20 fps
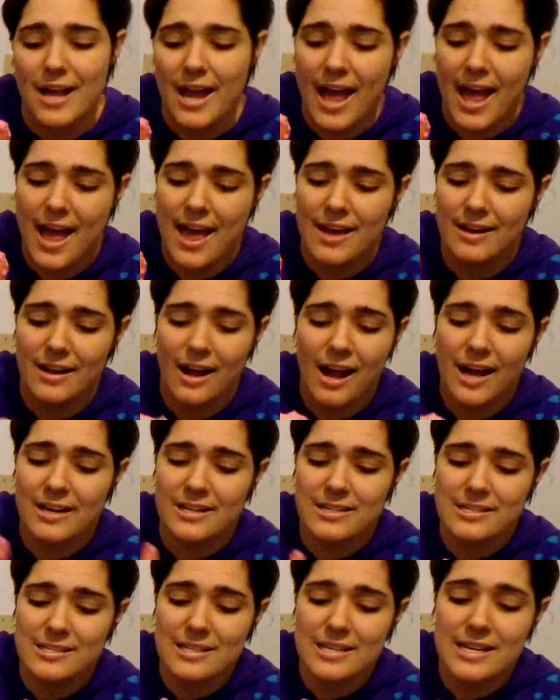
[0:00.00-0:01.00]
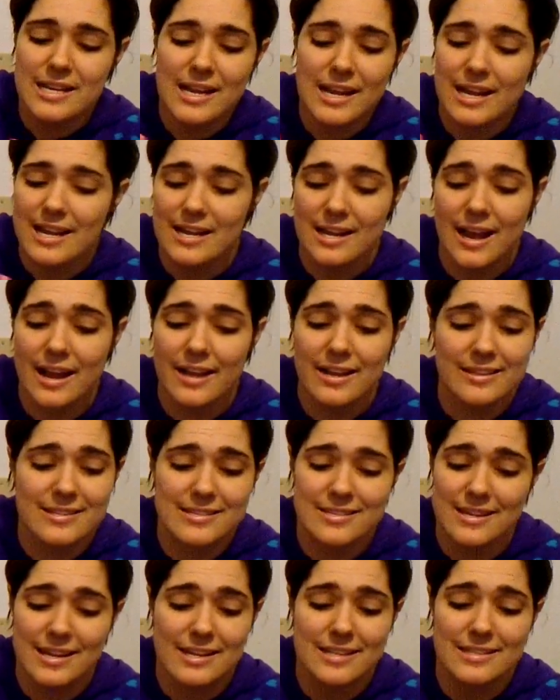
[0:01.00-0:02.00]
And honestly,
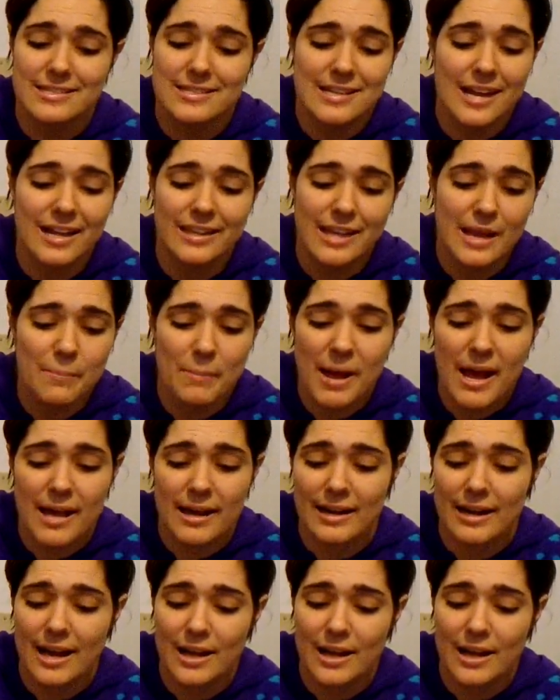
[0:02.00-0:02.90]
it's not that bad.